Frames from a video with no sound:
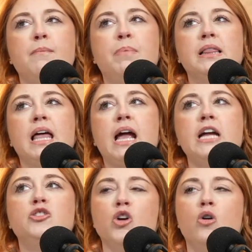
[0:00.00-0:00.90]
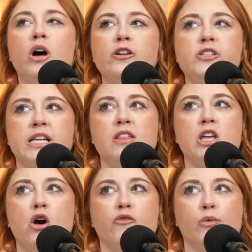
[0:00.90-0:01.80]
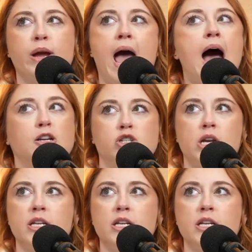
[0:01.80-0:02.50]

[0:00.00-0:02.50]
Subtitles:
but, like, I don't understand the overreaction.